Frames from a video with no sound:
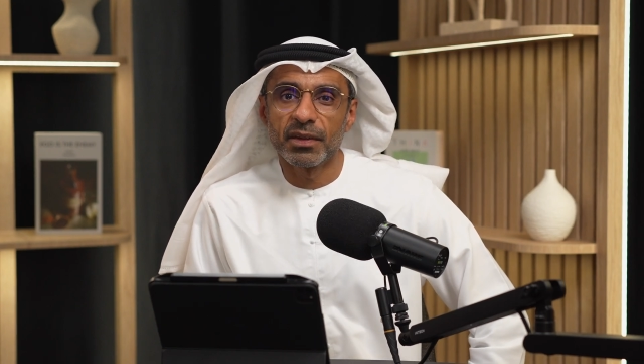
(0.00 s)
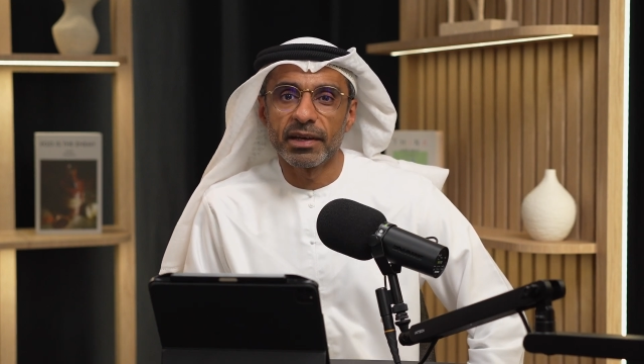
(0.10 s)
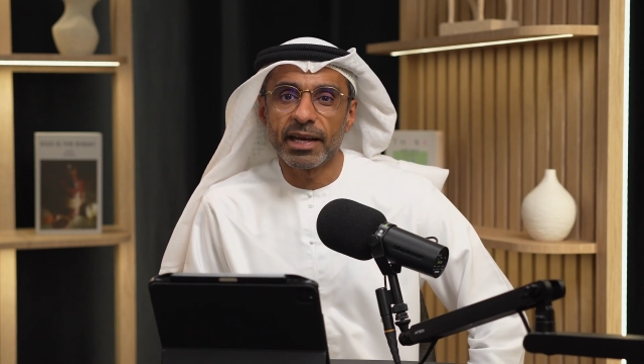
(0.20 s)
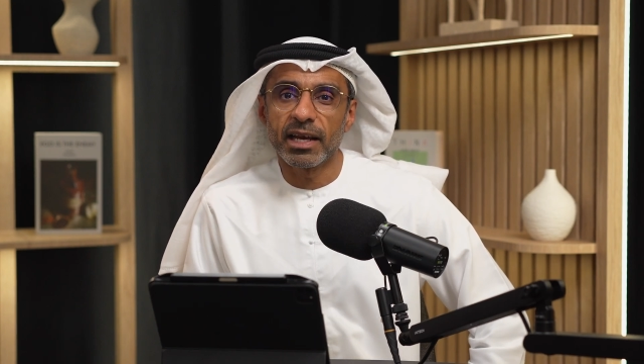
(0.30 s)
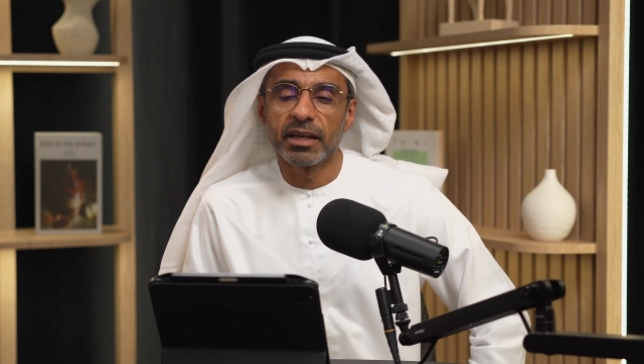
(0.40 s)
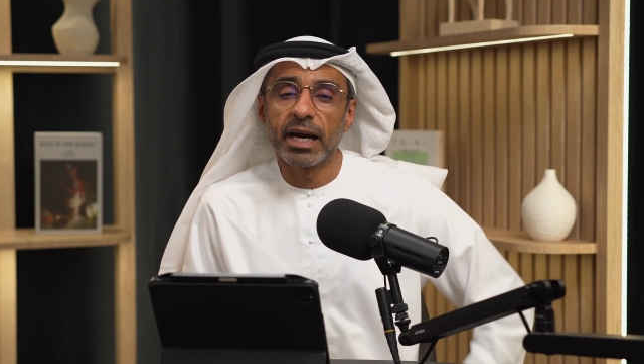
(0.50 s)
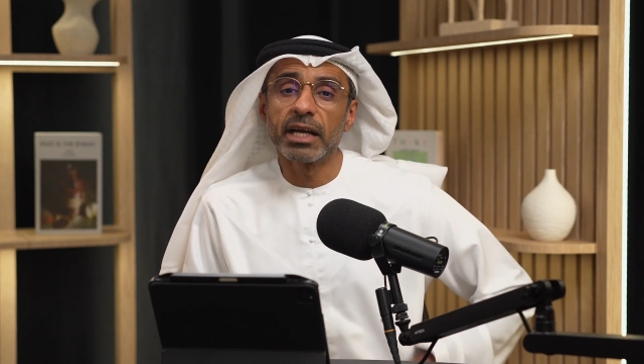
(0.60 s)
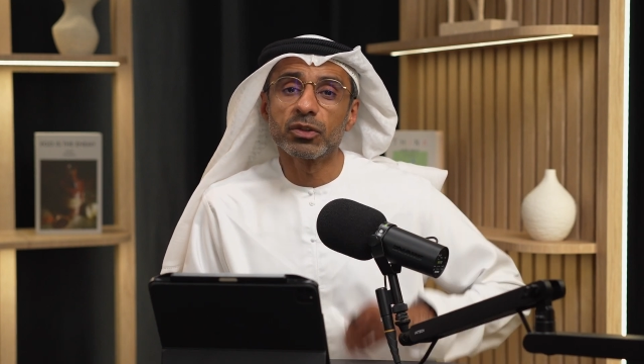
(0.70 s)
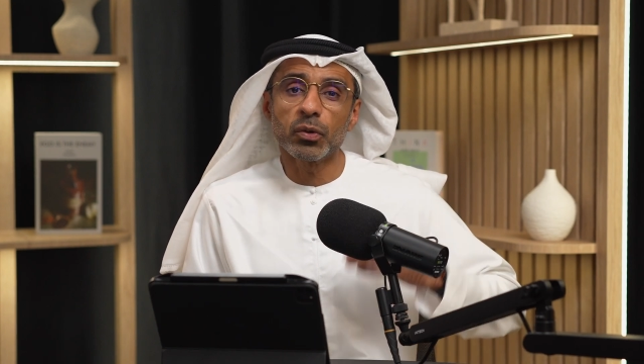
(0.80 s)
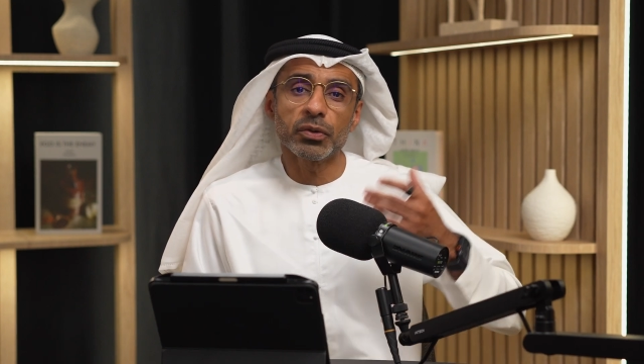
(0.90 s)
again, I
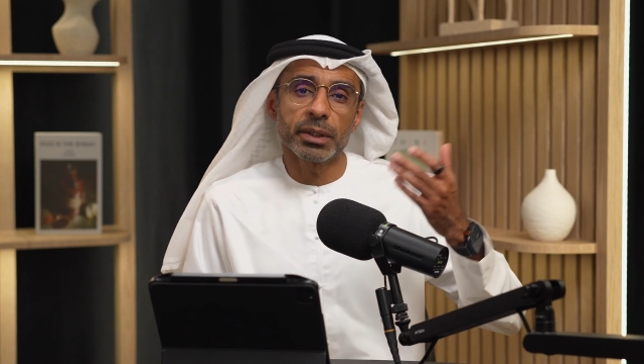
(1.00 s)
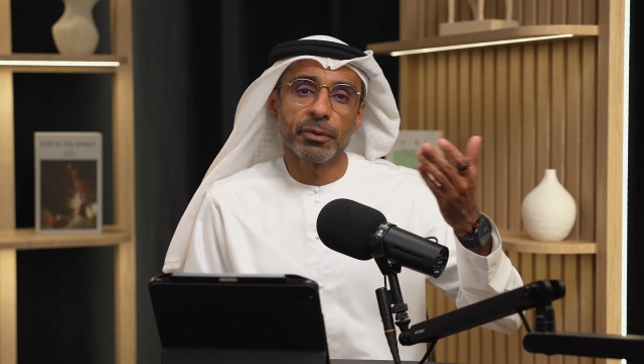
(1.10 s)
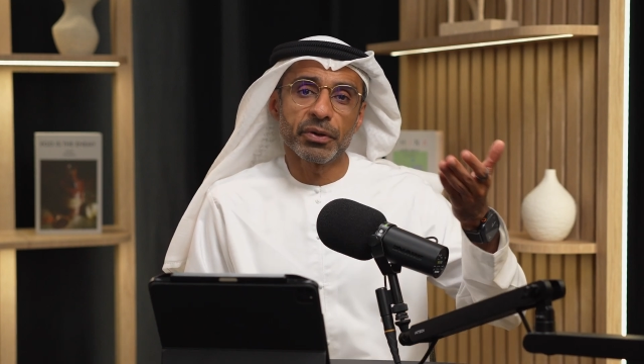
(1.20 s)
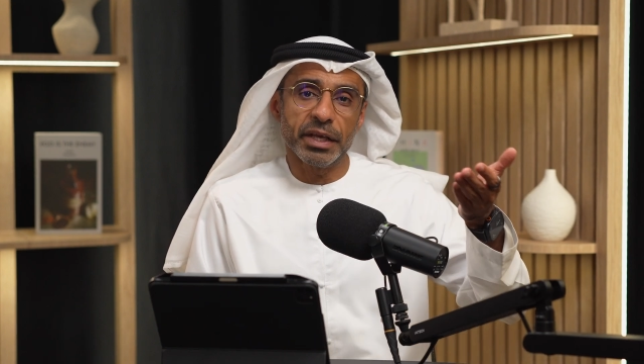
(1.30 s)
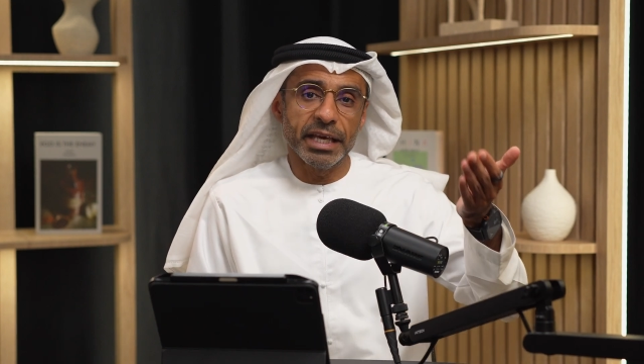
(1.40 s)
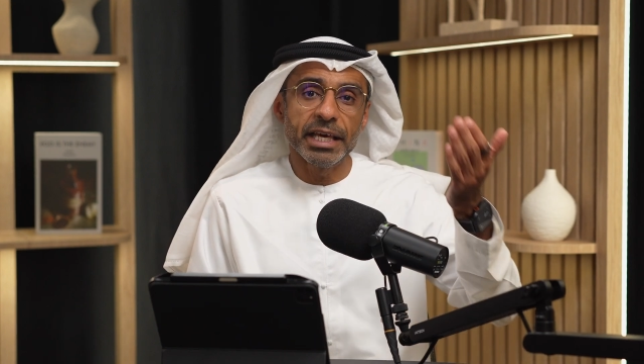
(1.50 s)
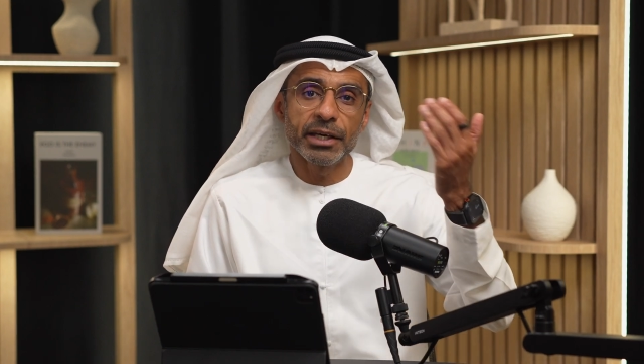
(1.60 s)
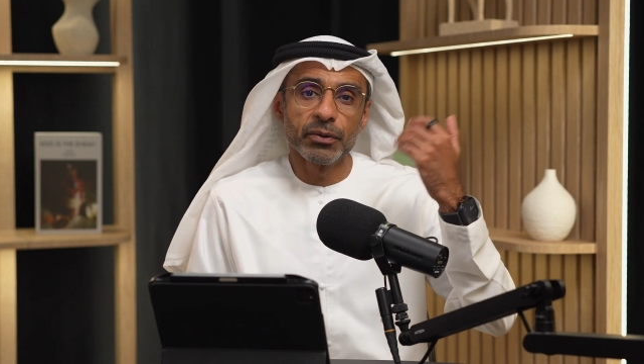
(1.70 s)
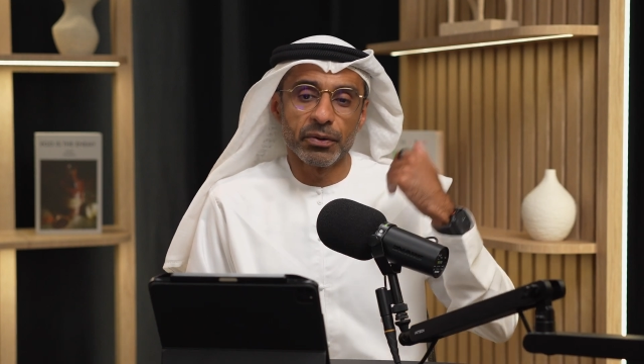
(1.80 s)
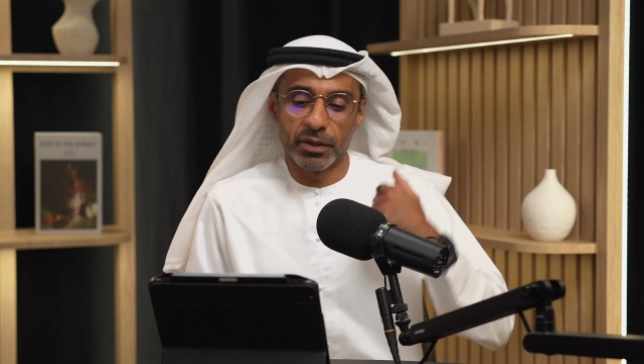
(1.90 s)
talked about
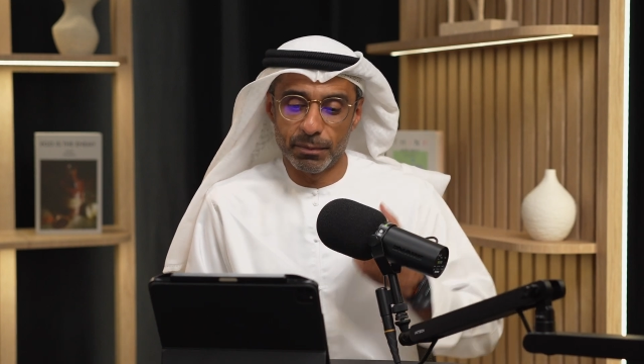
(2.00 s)
ego in the